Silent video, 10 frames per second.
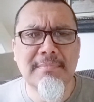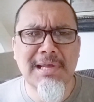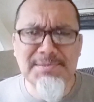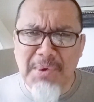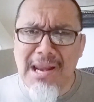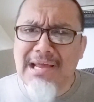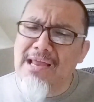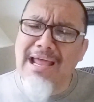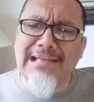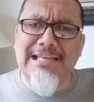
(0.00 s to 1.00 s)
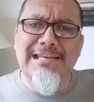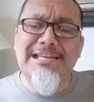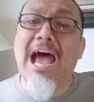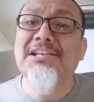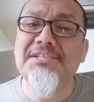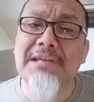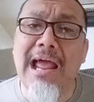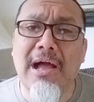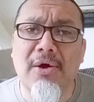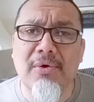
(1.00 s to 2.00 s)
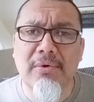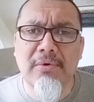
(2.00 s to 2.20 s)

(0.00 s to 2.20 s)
It's probably collecting dust now.